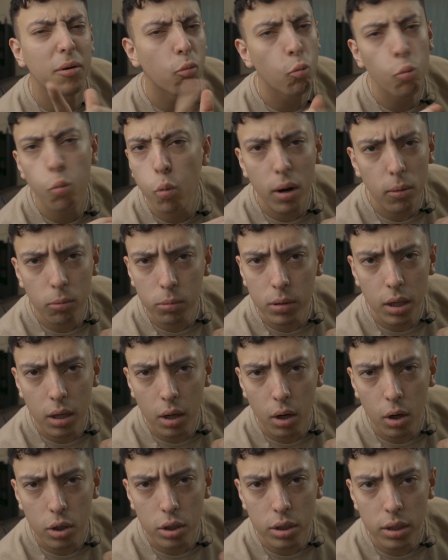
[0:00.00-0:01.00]
of what we
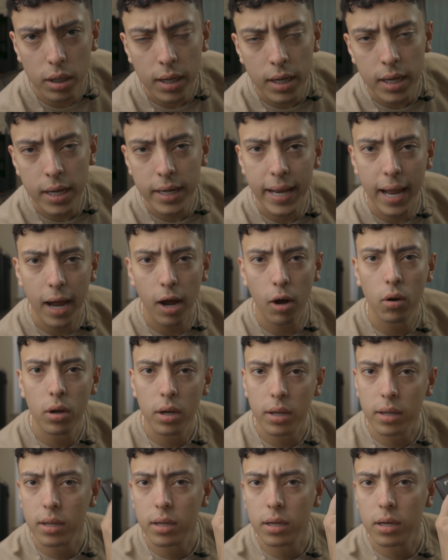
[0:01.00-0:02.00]
learned. Now,
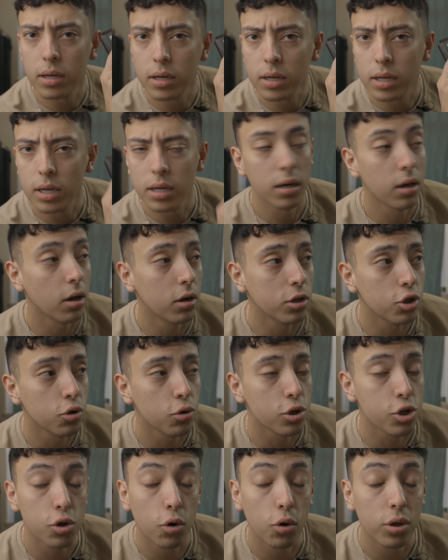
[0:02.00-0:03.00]
long
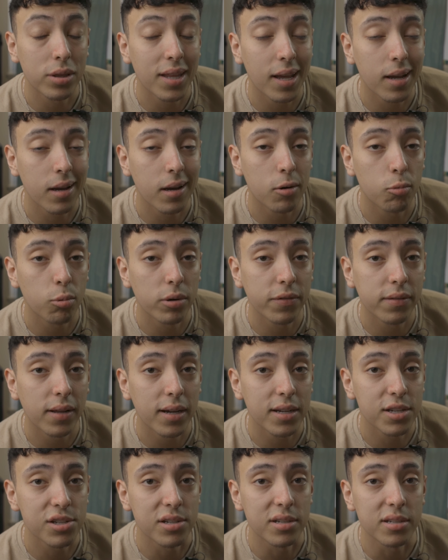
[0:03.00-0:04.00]
story short, they cut
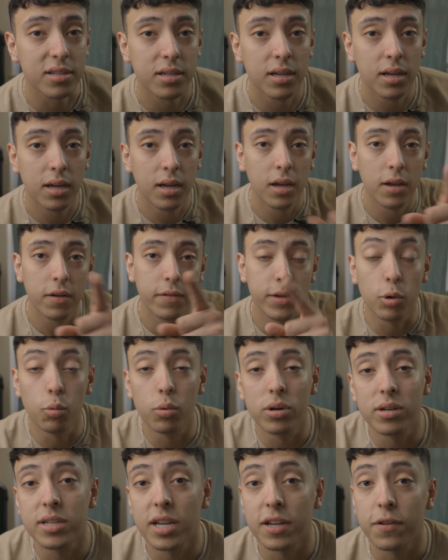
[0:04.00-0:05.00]
reflections. You
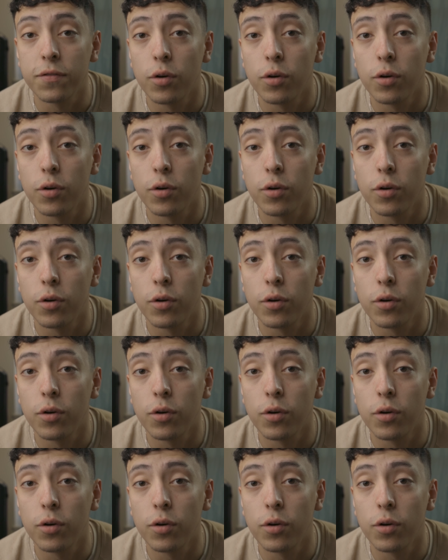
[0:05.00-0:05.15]
want to take